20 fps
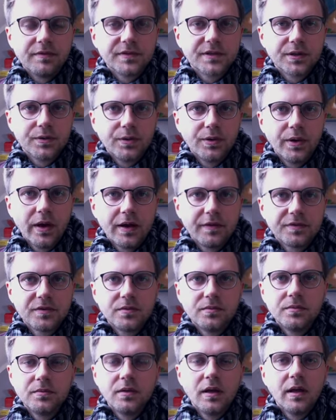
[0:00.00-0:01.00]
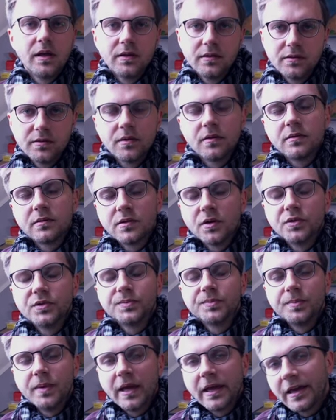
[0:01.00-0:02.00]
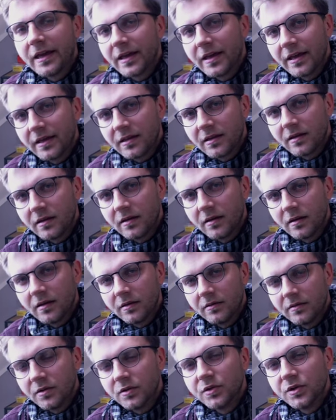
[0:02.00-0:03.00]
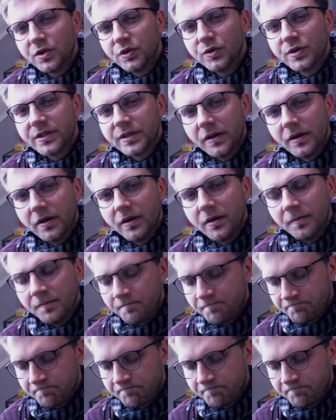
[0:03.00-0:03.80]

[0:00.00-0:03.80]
So you have to don't make it, uh, don't use a,